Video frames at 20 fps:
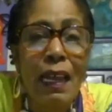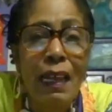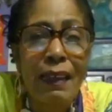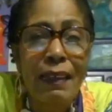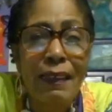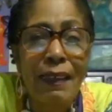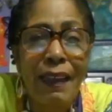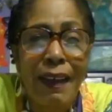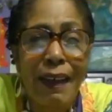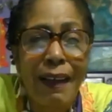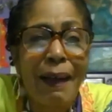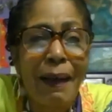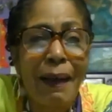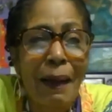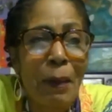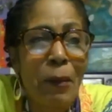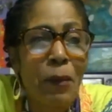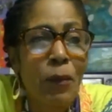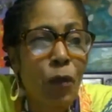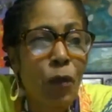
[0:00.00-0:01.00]
the
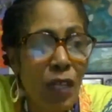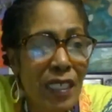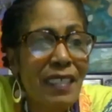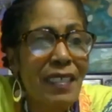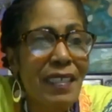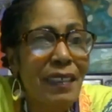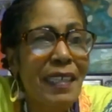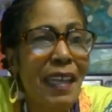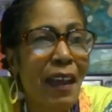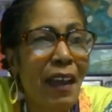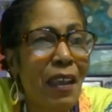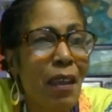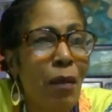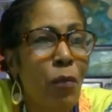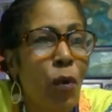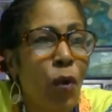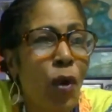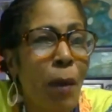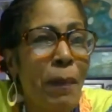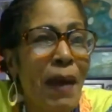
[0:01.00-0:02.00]
woods. He'll tell you
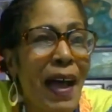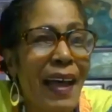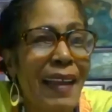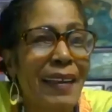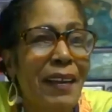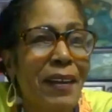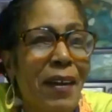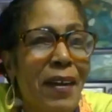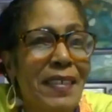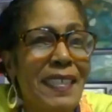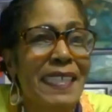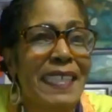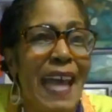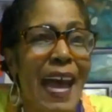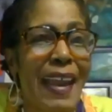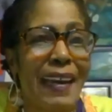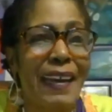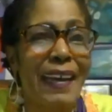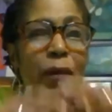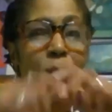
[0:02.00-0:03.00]
more about it on
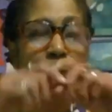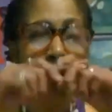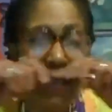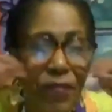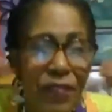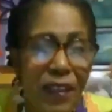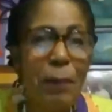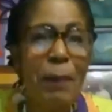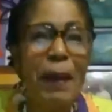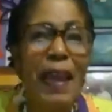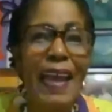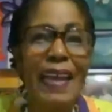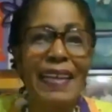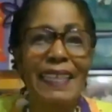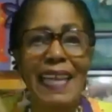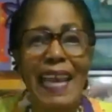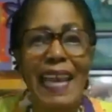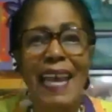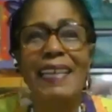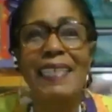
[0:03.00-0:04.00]
Saturday with the
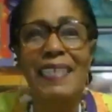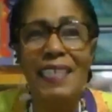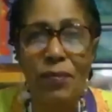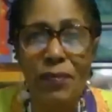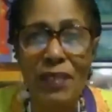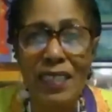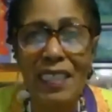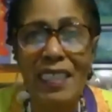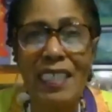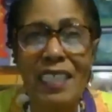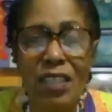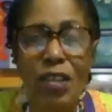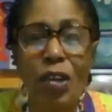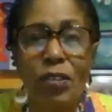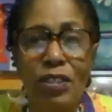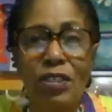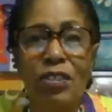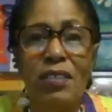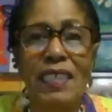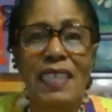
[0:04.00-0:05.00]
bandanas, with the
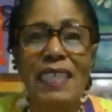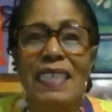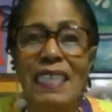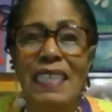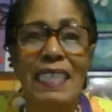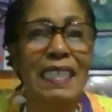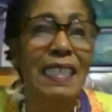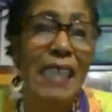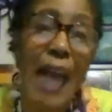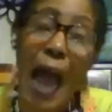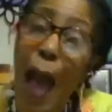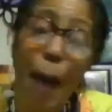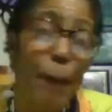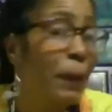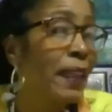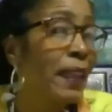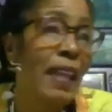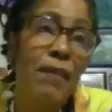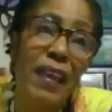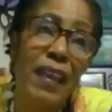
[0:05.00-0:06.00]
social distance. I
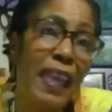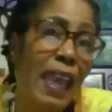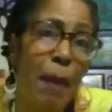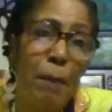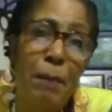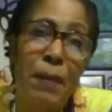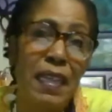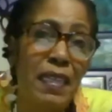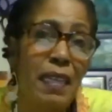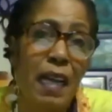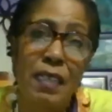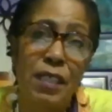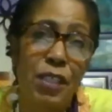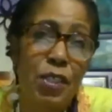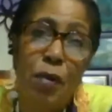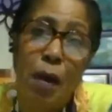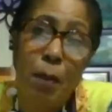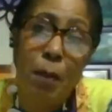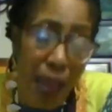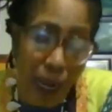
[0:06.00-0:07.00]
believe it can be done
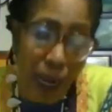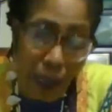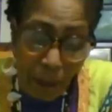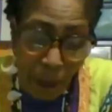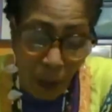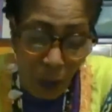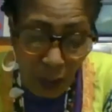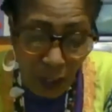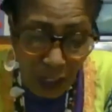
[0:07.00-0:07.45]
too. I'm not opposed